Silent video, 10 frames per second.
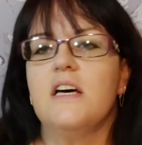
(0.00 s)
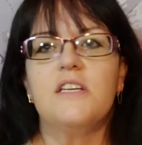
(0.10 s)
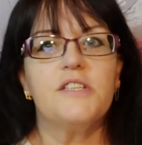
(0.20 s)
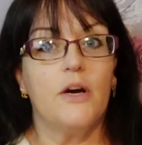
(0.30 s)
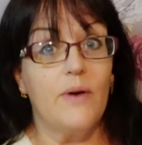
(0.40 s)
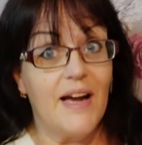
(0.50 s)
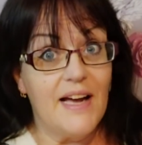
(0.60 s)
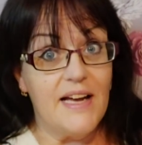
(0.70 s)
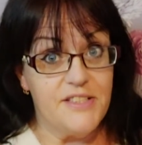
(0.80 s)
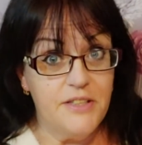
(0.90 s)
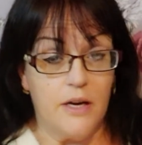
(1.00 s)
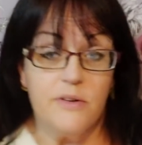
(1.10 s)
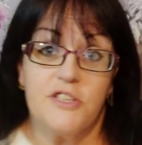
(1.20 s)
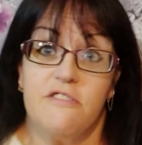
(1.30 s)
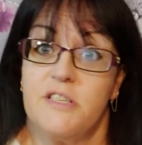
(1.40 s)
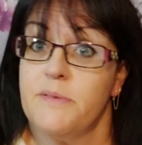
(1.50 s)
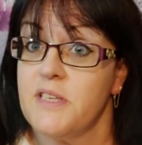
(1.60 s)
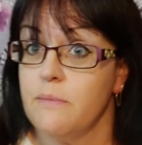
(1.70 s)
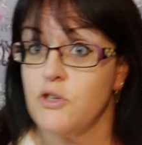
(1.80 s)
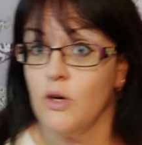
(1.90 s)
So as you know, it's a Christmas
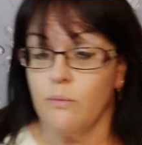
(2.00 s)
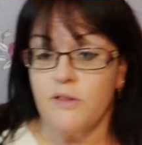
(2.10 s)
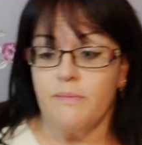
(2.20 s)
come shop with